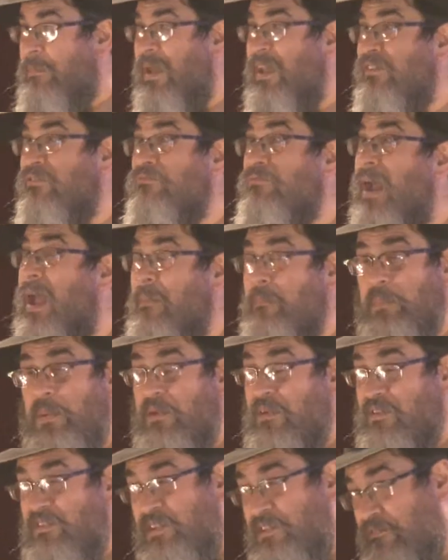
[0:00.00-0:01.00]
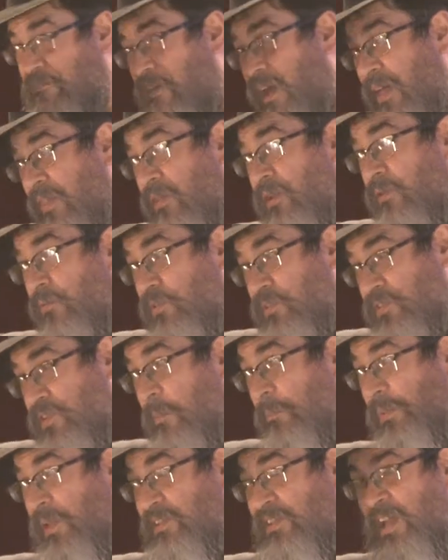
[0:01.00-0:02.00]
by his grandparents. His father was
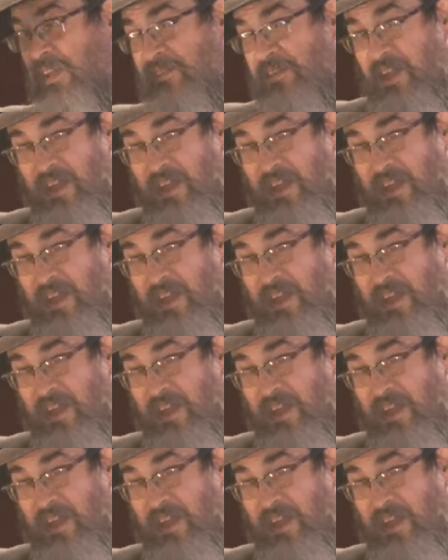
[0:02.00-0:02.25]
someplace else.